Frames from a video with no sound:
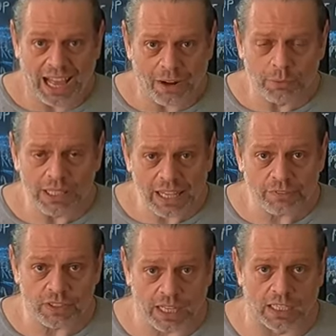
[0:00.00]
I really
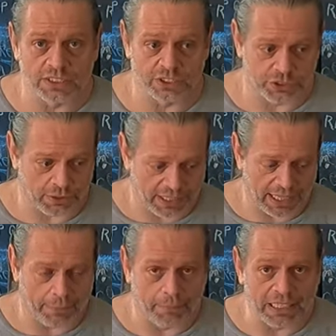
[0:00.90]
have to
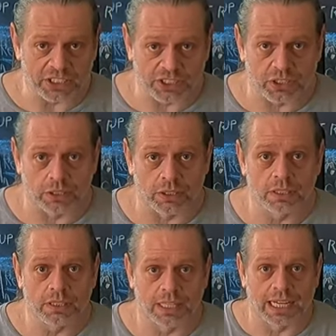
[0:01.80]
concentrate and make
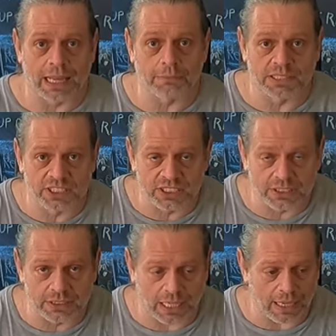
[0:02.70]
sure that
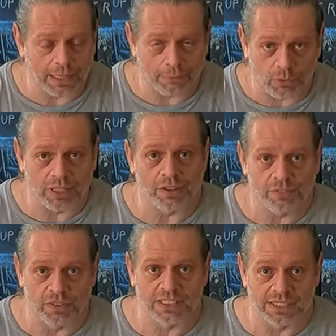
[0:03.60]
I am ready
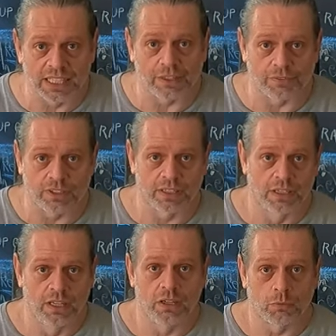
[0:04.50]
for this lift
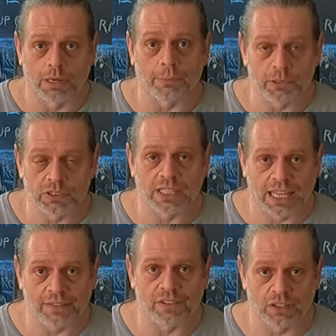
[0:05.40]
when I'm using a
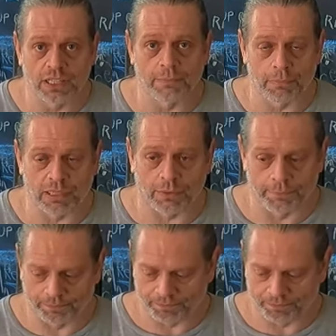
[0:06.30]
heavier dumbbell.